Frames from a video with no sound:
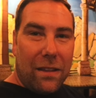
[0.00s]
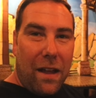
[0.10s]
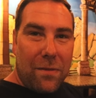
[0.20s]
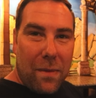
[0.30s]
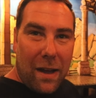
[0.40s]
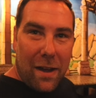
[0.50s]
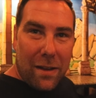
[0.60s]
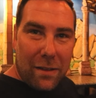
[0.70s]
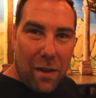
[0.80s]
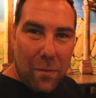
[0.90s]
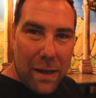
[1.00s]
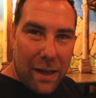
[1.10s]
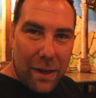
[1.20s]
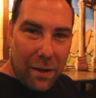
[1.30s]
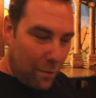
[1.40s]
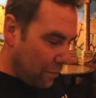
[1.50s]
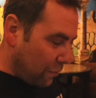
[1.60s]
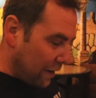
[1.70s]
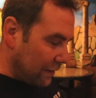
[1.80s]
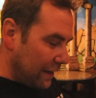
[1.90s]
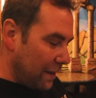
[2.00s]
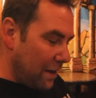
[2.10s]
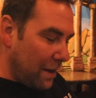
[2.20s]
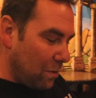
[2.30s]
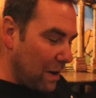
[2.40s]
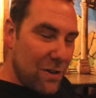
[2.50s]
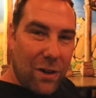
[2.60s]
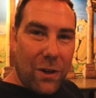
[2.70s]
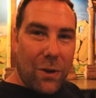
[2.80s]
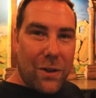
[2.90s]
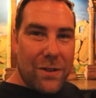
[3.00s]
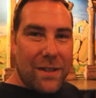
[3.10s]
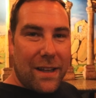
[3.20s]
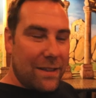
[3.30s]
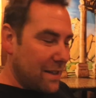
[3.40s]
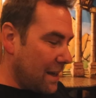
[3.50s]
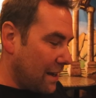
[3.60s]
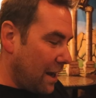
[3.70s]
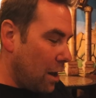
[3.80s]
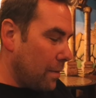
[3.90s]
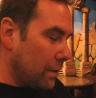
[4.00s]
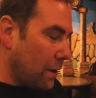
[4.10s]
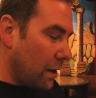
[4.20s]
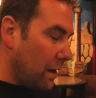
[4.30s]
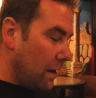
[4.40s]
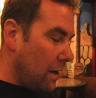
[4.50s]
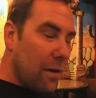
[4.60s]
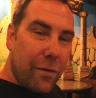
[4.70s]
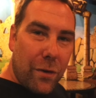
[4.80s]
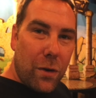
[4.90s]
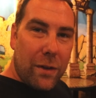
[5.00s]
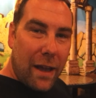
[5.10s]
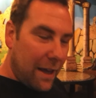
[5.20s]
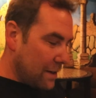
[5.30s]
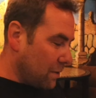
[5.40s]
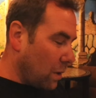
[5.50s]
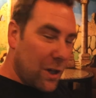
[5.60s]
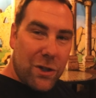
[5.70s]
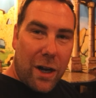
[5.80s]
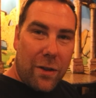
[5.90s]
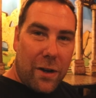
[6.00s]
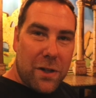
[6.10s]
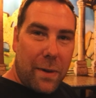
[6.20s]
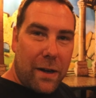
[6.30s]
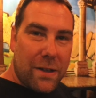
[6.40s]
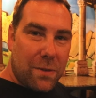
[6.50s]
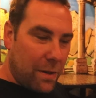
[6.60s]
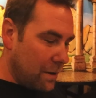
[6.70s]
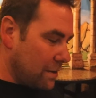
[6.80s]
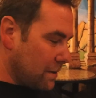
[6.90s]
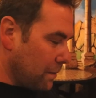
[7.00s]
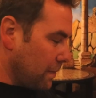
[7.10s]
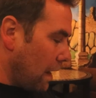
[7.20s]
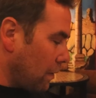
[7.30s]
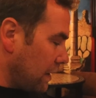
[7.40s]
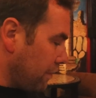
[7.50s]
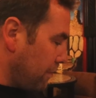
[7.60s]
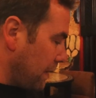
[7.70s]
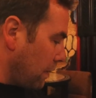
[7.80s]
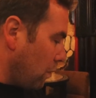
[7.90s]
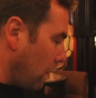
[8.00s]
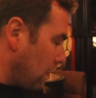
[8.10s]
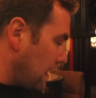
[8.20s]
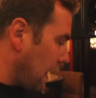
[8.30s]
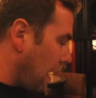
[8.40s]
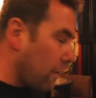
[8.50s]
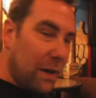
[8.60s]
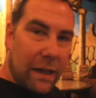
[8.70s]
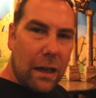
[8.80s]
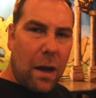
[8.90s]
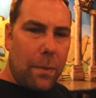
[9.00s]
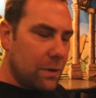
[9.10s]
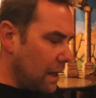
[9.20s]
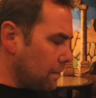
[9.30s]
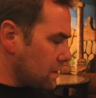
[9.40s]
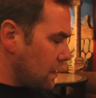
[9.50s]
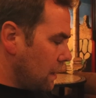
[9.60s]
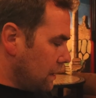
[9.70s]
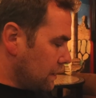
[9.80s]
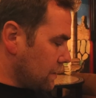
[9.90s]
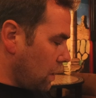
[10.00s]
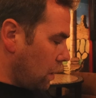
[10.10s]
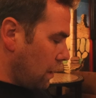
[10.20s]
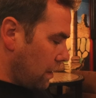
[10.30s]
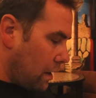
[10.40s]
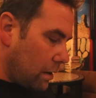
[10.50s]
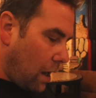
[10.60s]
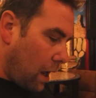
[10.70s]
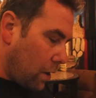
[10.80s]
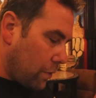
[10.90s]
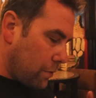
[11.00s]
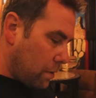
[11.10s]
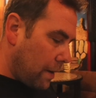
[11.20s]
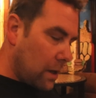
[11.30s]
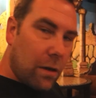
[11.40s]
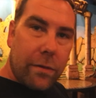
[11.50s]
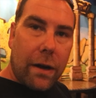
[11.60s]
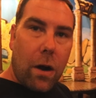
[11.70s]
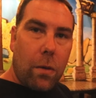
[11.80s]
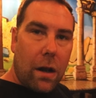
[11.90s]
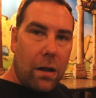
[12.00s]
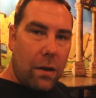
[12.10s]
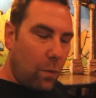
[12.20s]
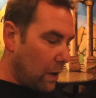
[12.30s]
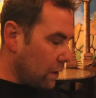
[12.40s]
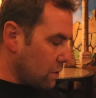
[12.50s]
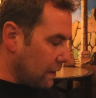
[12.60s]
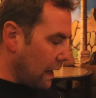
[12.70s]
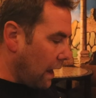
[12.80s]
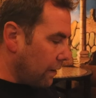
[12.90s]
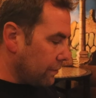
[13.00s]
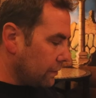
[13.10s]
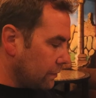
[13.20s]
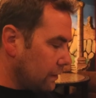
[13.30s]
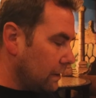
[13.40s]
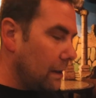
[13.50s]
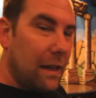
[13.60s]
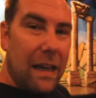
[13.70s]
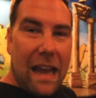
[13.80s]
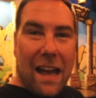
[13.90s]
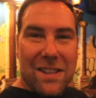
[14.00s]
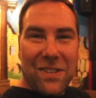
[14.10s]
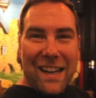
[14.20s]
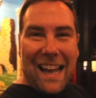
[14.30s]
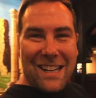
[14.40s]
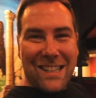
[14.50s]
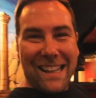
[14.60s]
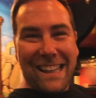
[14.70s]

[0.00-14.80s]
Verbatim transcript: Love, uh, love meeting friendly restaurant owners that uh, care about their food and want to share their experience with you. So yeah, we're gonna pick what we're gonna have. We're gonna get a couple dips to start, and then uh, go through the menu and figure out what, what else like we're gonna have. Yeah. Like yeah. it's funny actually.